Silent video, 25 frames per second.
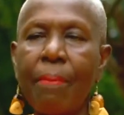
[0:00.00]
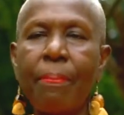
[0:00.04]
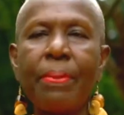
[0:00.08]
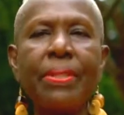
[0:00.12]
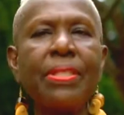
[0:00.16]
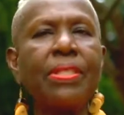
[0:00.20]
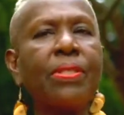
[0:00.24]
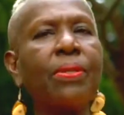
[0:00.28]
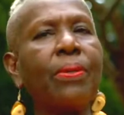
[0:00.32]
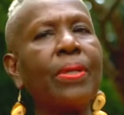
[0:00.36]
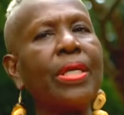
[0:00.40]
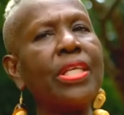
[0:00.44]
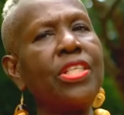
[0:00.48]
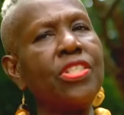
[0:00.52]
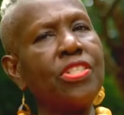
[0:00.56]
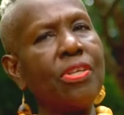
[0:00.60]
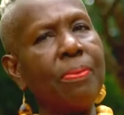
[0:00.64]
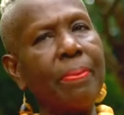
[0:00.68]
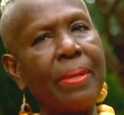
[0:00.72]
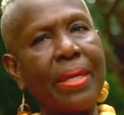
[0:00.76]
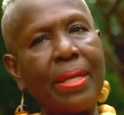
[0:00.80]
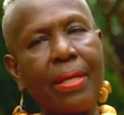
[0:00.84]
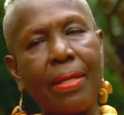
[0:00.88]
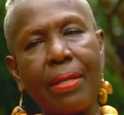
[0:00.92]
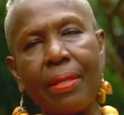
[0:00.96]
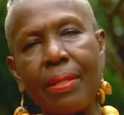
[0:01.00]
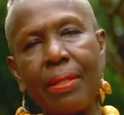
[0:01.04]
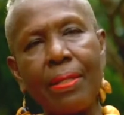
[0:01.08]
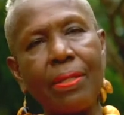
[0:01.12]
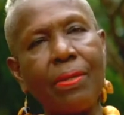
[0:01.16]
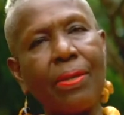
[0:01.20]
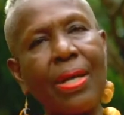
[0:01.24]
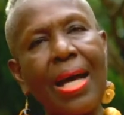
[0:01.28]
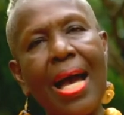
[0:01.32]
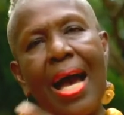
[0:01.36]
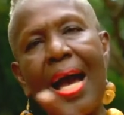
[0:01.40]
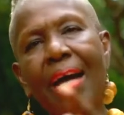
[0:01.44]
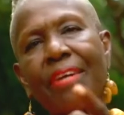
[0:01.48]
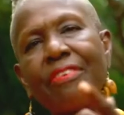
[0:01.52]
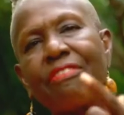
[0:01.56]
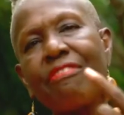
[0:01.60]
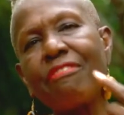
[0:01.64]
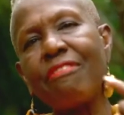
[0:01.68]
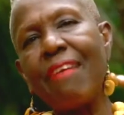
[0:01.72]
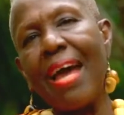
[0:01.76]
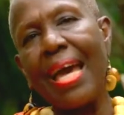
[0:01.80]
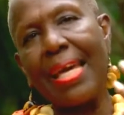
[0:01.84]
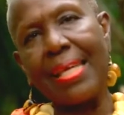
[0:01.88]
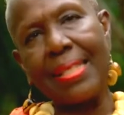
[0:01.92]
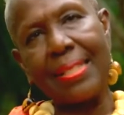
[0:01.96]
But you know, in Jamaica, you can't
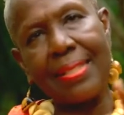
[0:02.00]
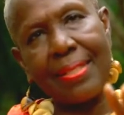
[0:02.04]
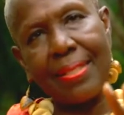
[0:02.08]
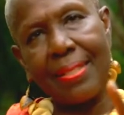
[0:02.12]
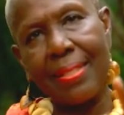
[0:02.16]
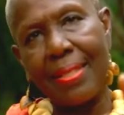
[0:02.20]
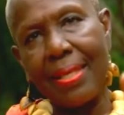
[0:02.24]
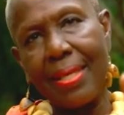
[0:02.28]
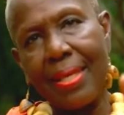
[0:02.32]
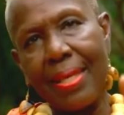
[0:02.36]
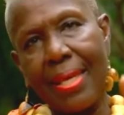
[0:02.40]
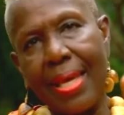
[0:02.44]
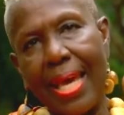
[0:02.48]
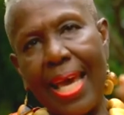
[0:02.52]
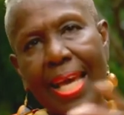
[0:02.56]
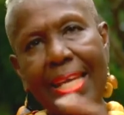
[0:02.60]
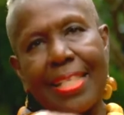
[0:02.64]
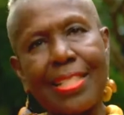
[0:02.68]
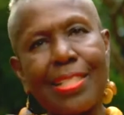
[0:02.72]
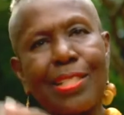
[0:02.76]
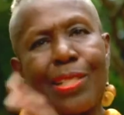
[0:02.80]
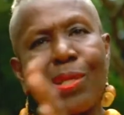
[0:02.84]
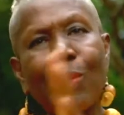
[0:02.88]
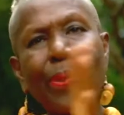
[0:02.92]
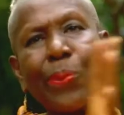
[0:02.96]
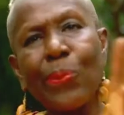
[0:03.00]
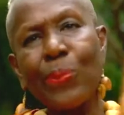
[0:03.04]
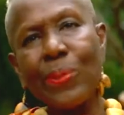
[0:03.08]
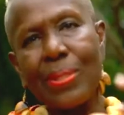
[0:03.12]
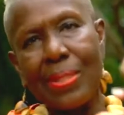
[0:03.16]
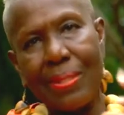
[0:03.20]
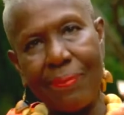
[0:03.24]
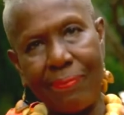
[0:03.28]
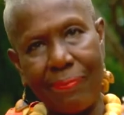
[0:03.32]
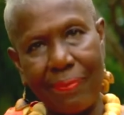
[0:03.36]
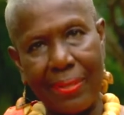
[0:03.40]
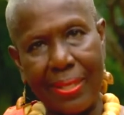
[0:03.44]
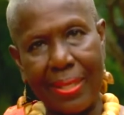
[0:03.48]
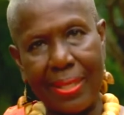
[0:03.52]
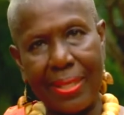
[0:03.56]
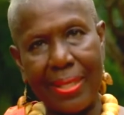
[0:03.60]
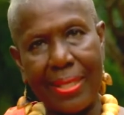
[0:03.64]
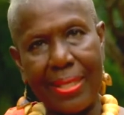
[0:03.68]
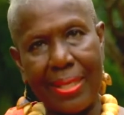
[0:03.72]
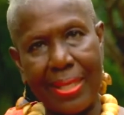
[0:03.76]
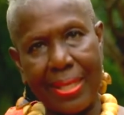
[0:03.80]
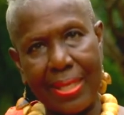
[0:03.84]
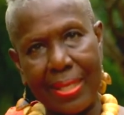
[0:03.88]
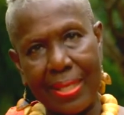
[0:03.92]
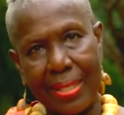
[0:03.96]
write exclusively
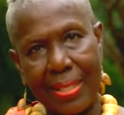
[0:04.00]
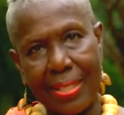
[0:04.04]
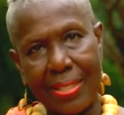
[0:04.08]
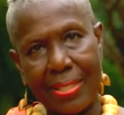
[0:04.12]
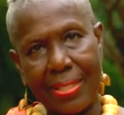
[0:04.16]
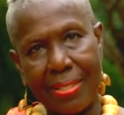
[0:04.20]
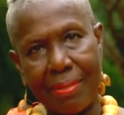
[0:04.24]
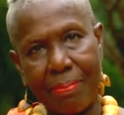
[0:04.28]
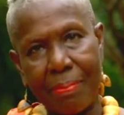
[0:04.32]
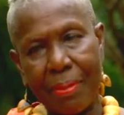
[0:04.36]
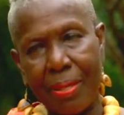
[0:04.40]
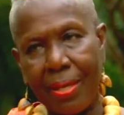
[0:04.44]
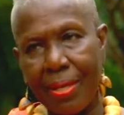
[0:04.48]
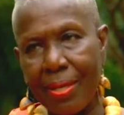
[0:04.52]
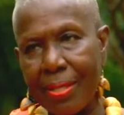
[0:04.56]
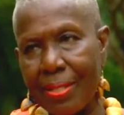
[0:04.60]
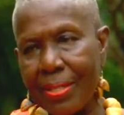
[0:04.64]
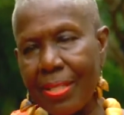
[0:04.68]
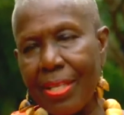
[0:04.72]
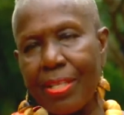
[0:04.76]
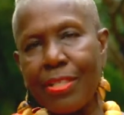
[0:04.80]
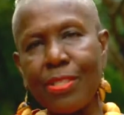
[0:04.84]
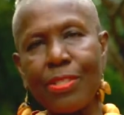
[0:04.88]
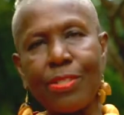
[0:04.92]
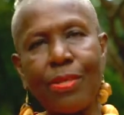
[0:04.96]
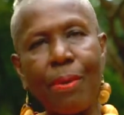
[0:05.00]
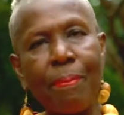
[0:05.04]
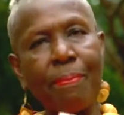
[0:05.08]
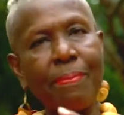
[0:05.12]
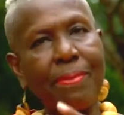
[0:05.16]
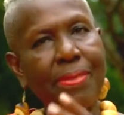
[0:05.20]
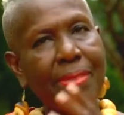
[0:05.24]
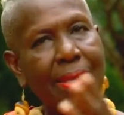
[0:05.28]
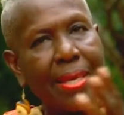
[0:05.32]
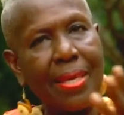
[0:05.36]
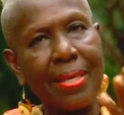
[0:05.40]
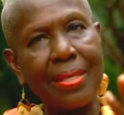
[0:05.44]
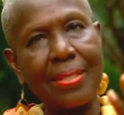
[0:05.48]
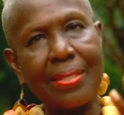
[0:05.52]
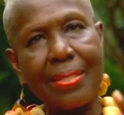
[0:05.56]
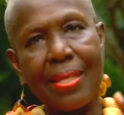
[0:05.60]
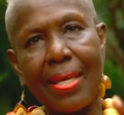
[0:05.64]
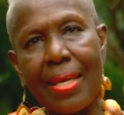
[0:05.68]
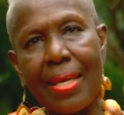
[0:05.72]
in English, because there are some things